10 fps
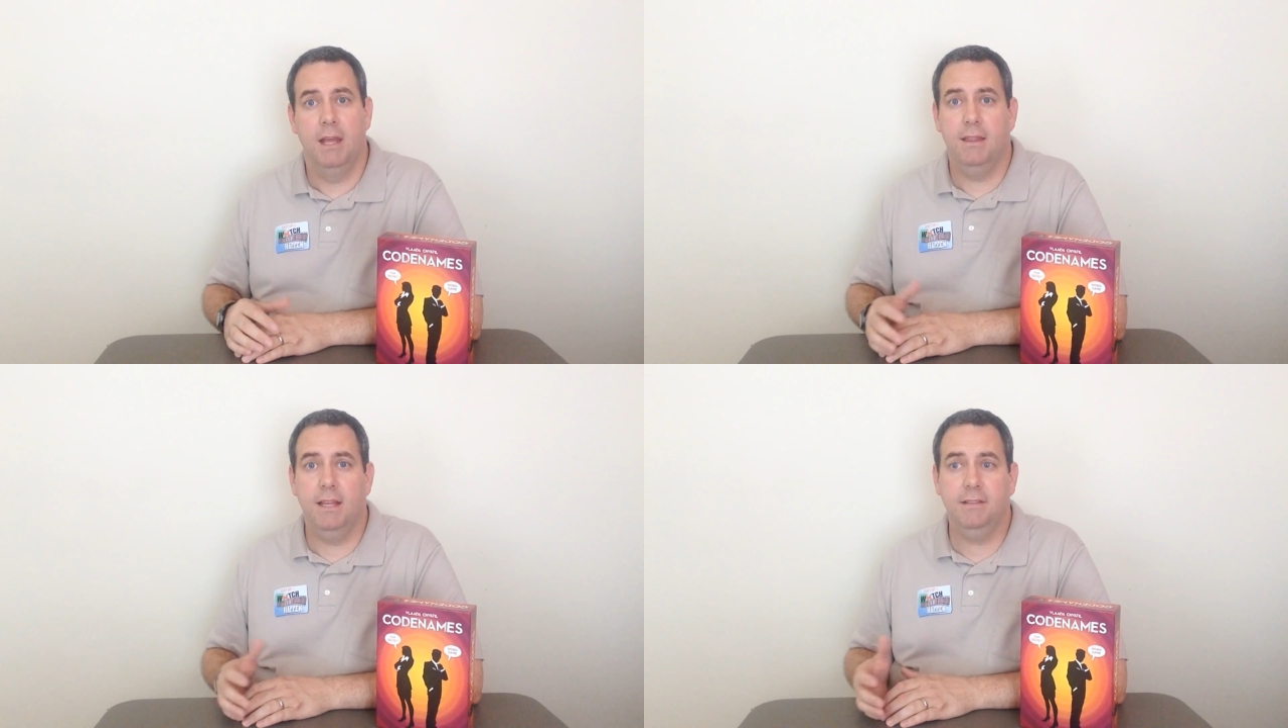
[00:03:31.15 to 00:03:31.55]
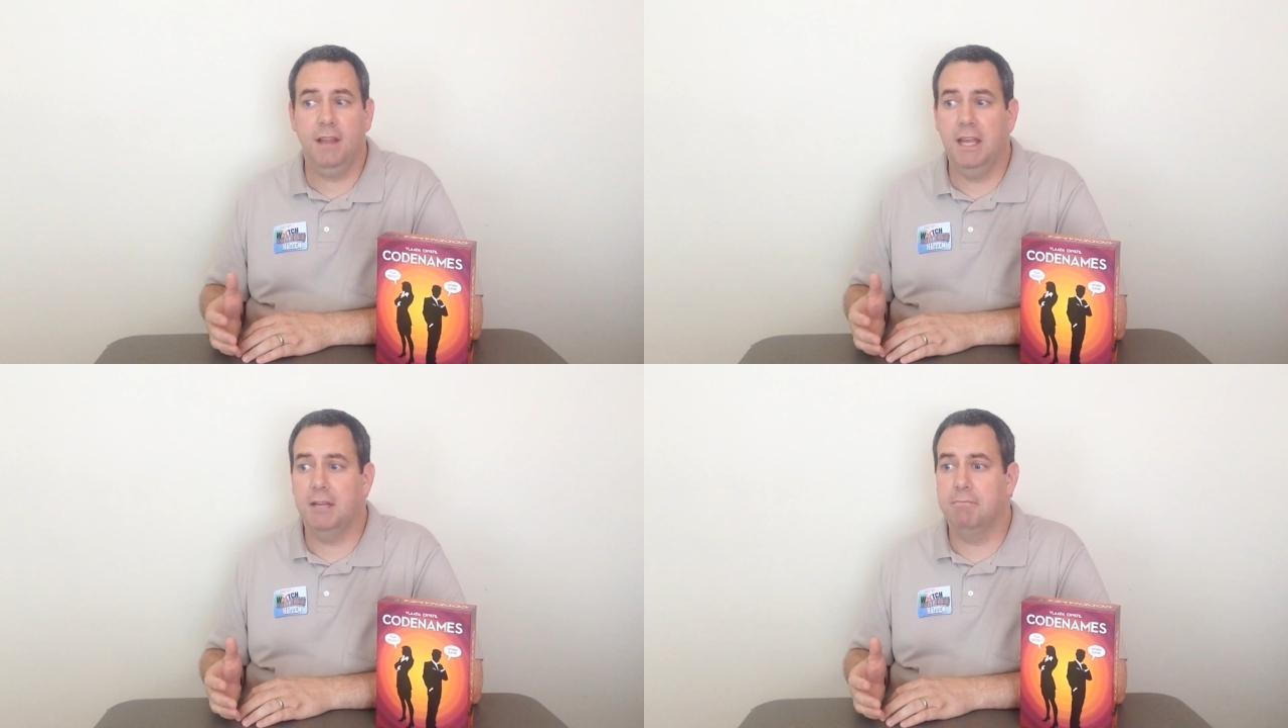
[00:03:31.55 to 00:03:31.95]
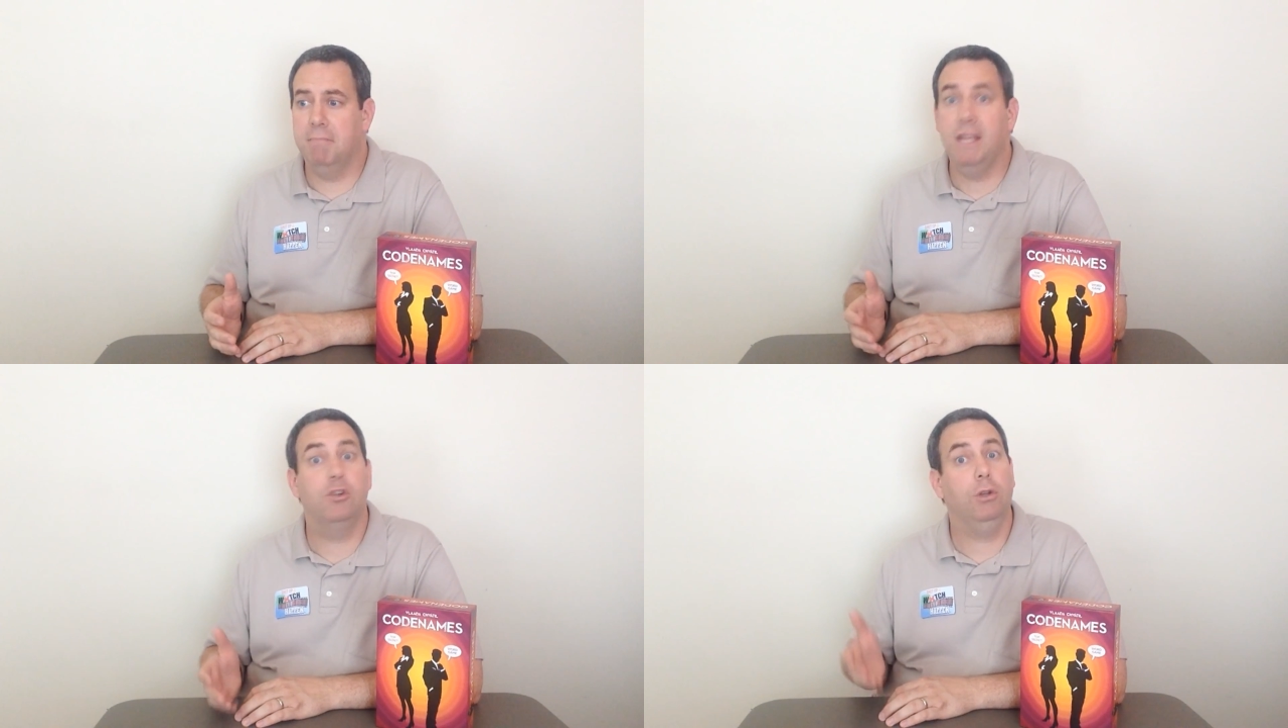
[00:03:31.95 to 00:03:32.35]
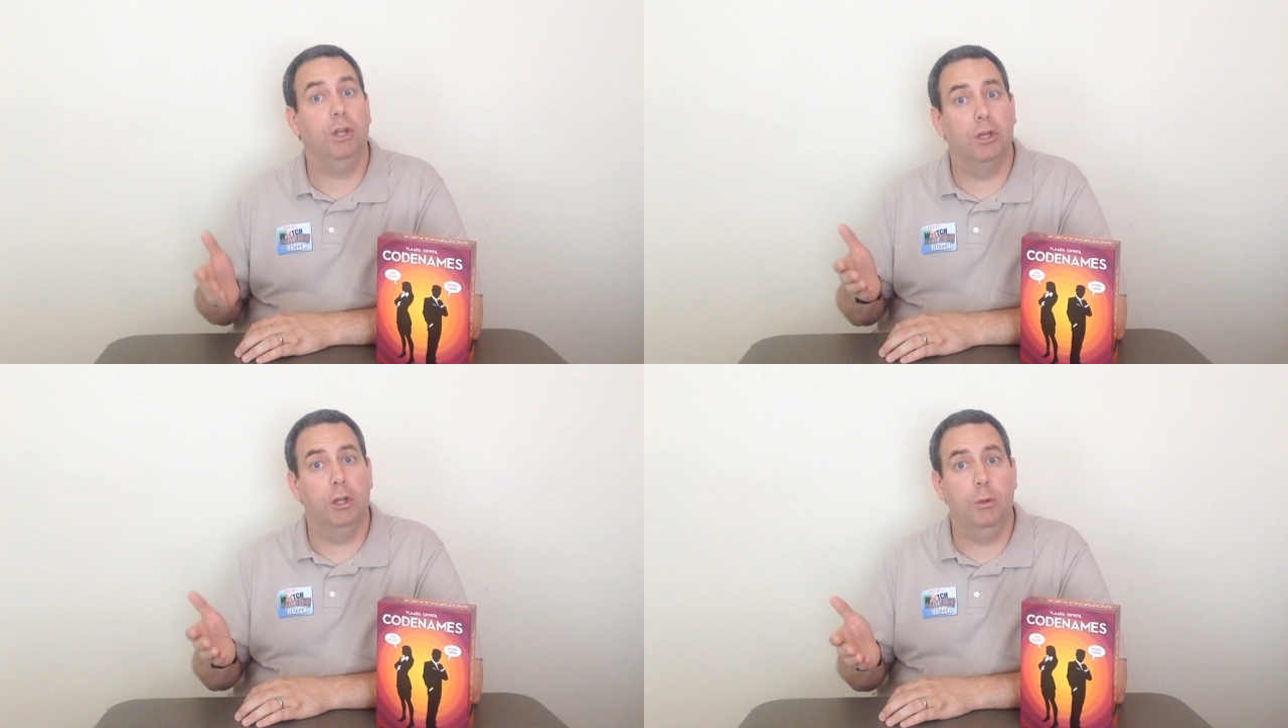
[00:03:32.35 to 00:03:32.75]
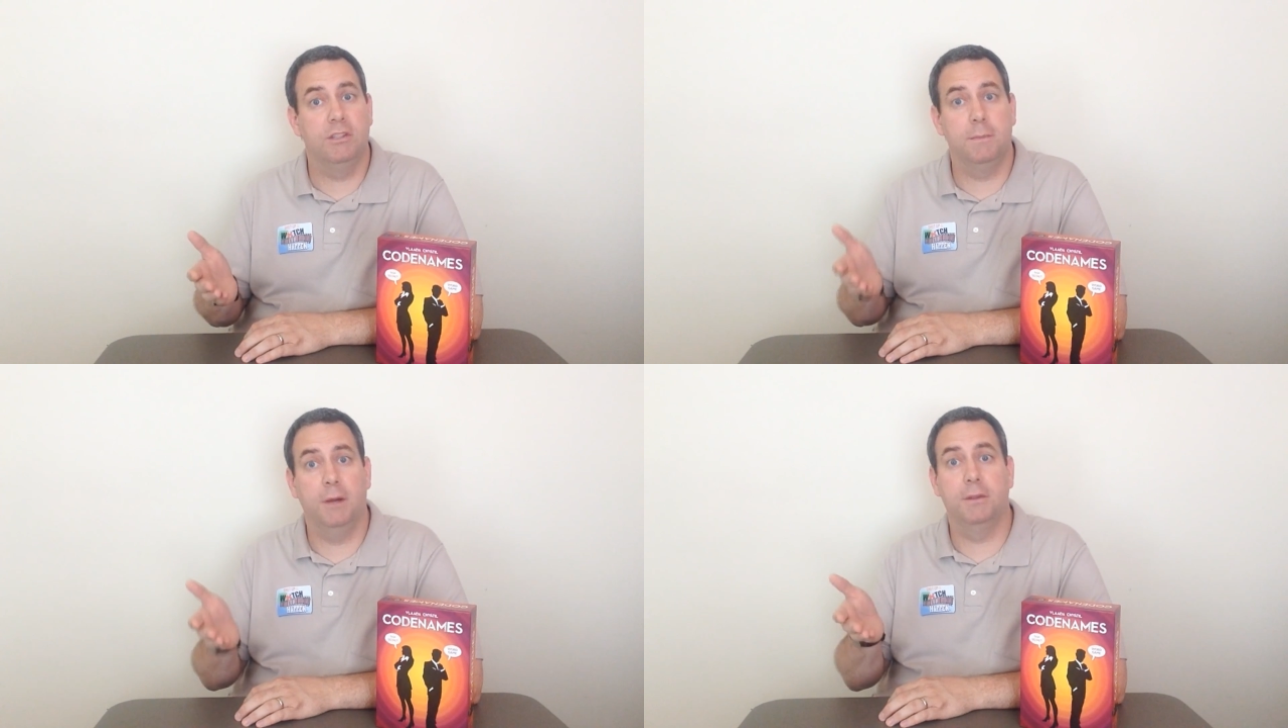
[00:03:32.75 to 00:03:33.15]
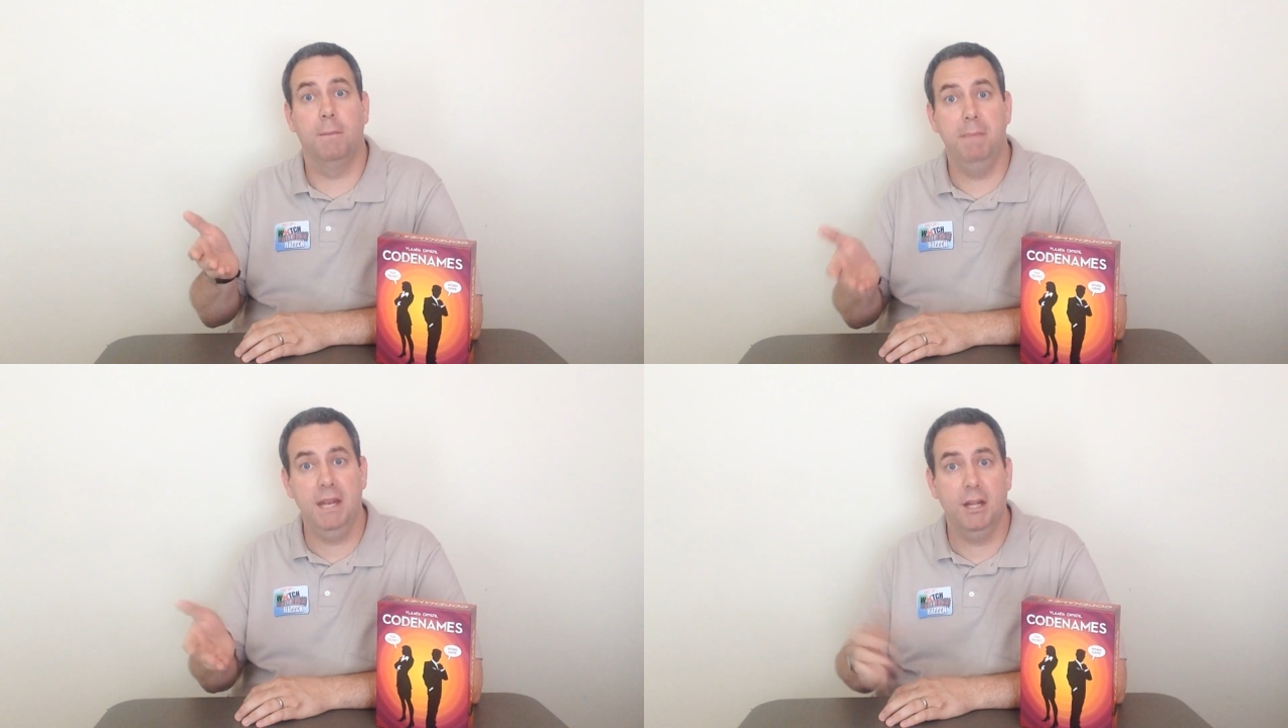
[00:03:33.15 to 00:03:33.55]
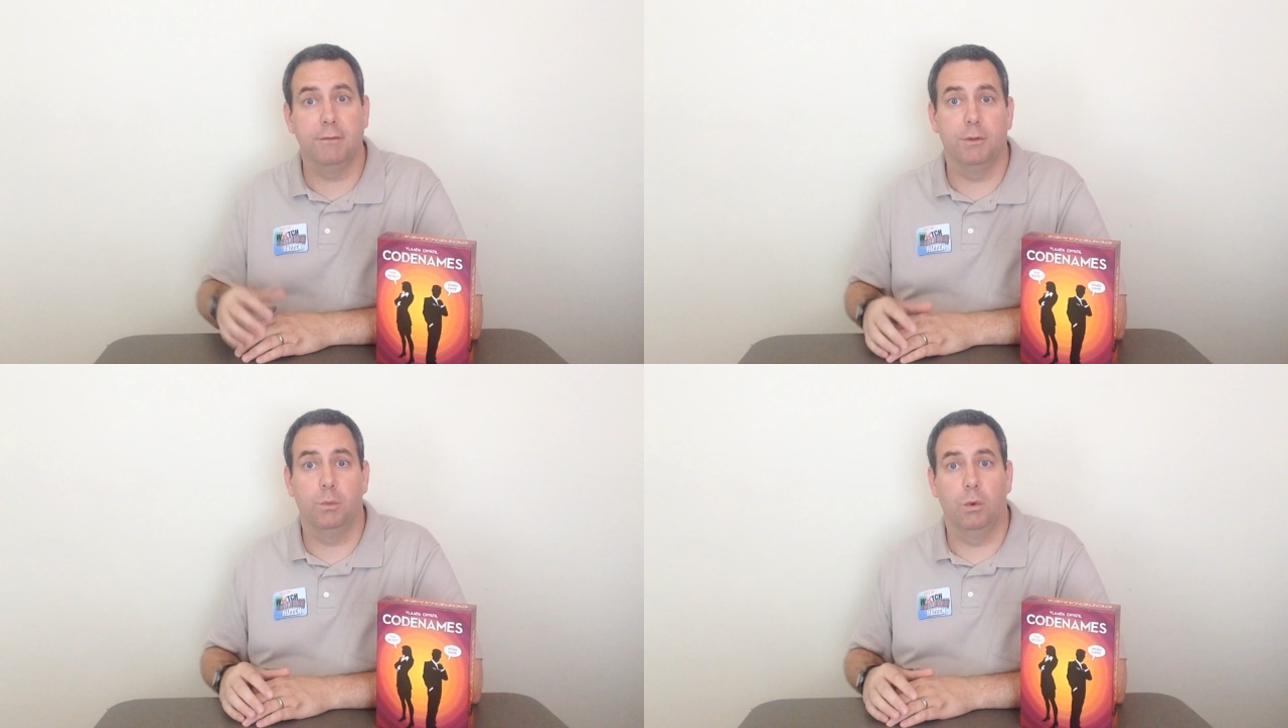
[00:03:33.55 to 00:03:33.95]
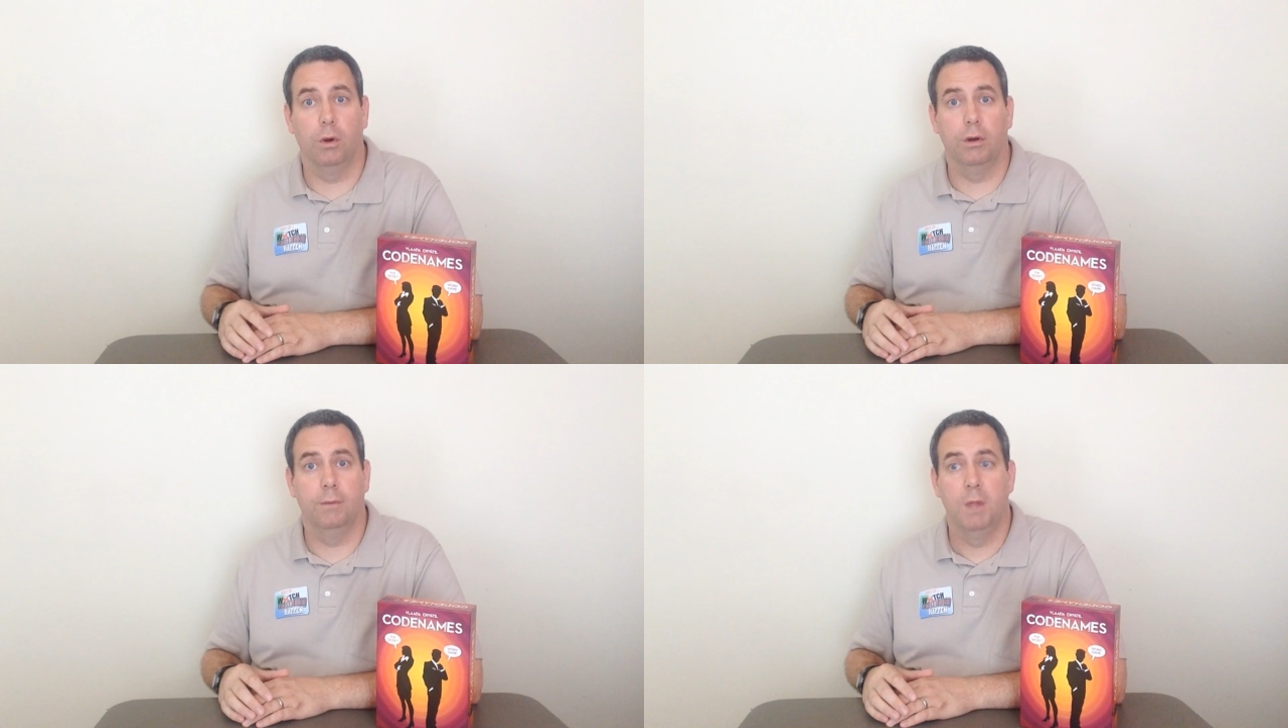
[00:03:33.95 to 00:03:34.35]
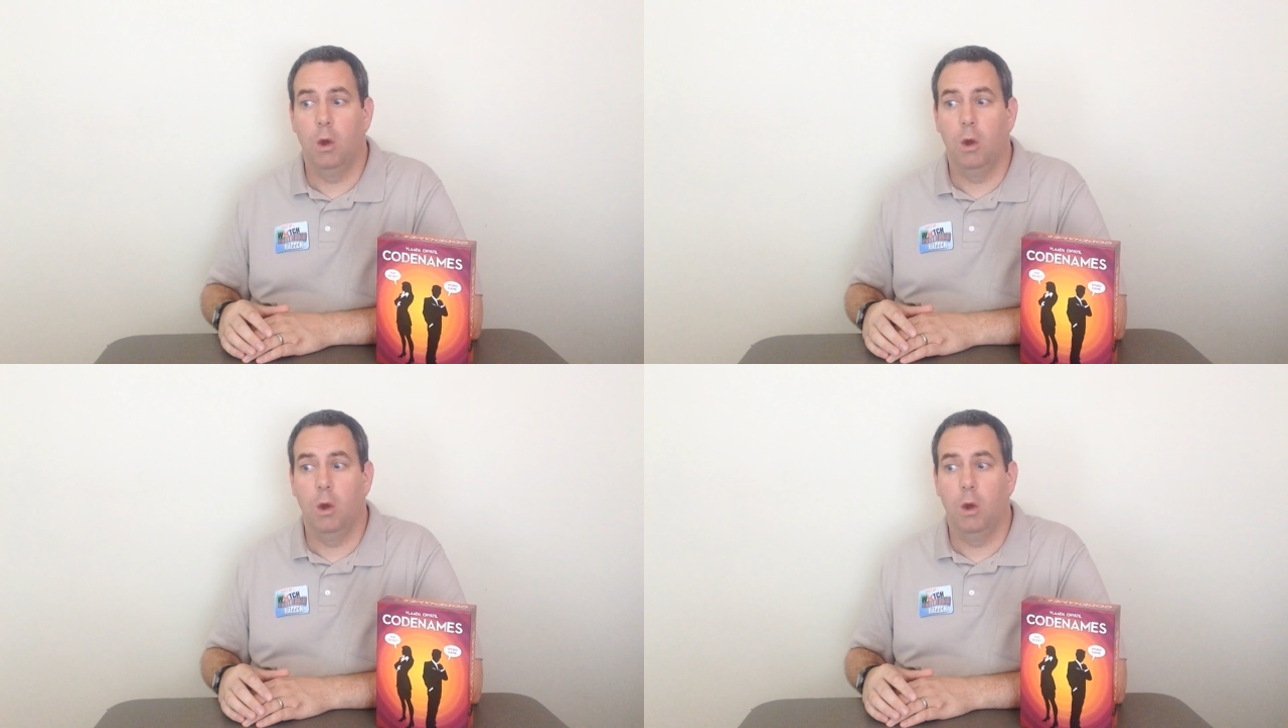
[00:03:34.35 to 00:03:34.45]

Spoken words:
Things like make sure the clue is about the meaning of the word,